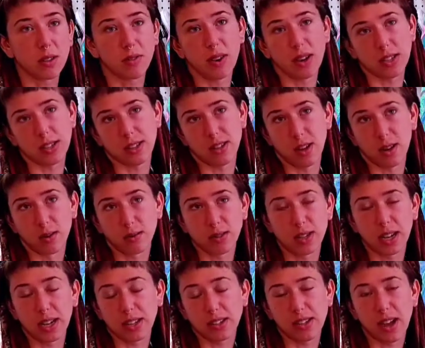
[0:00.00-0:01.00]
of us don't
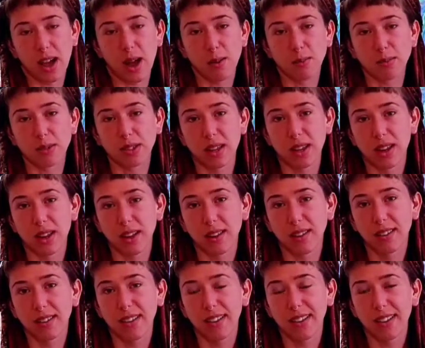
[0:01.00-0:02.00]
take time to
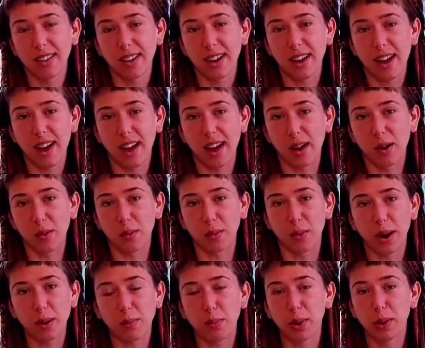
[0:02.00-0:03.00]
like
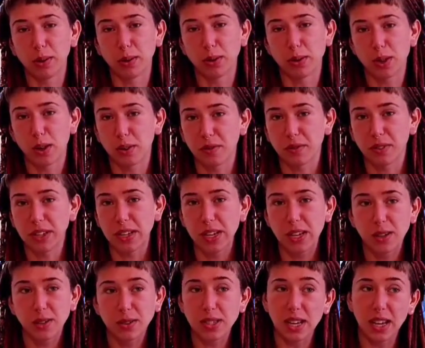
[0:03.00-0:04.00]
write posts on
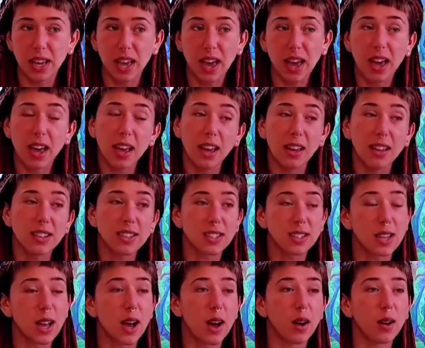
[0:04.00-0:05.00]
videos like, hey, this
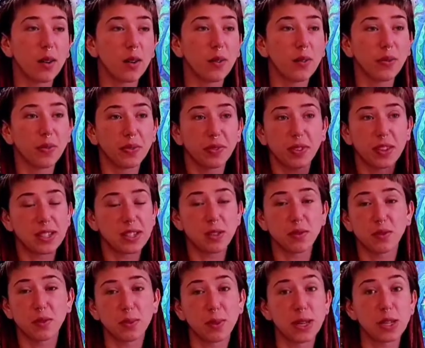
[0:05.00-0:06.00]
is how this
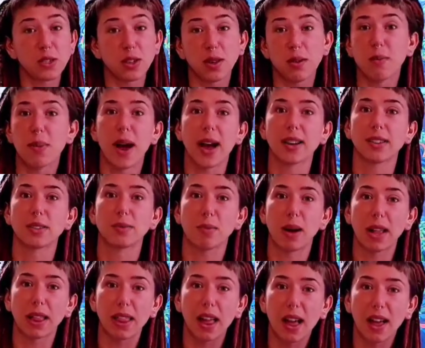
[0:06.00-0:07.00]
information impacted
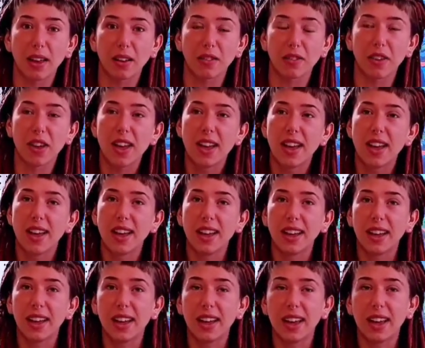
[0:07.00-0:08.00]
my life.
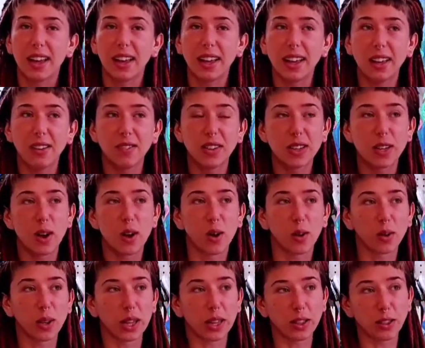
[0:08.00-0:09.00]
Even
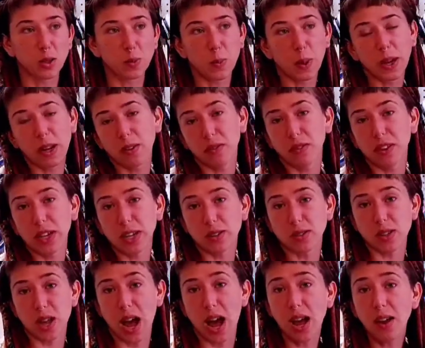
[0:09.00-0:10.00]
though like there's plenty of
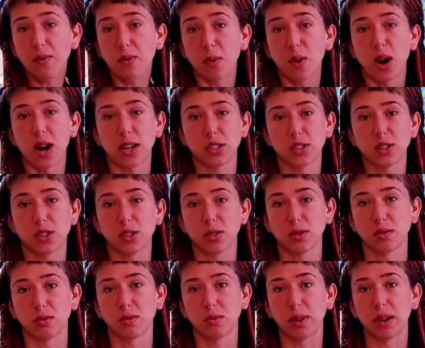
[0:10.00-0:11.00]
videos I've watched
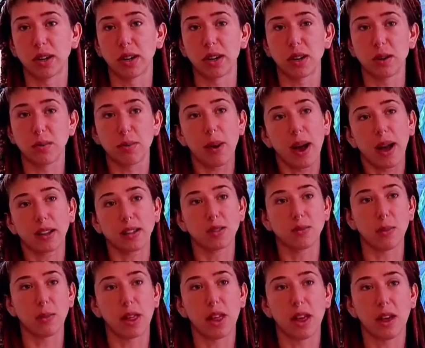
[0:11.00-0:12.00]
where it impacted
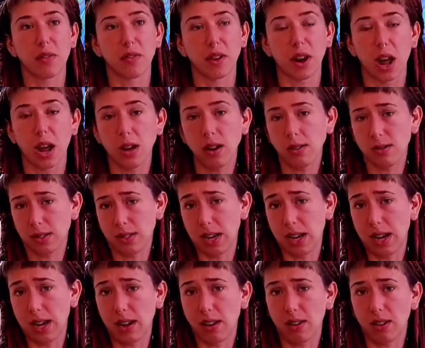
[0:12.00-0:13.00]
my life and I didn't say
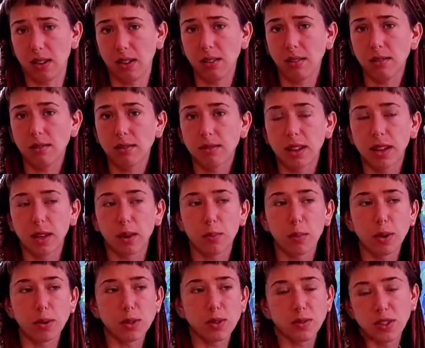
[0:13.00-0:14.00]
anything. Like,
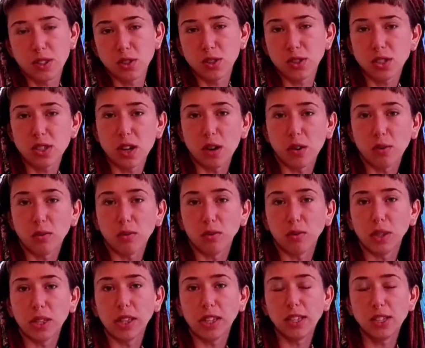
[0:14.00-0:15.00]
most of us just don't
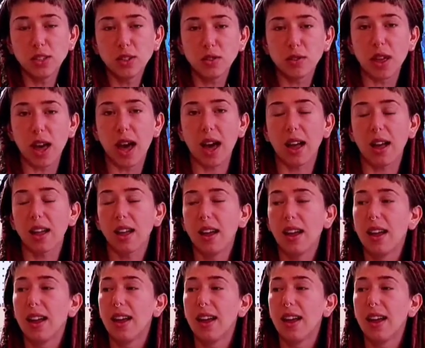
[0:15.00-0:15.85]
really do that.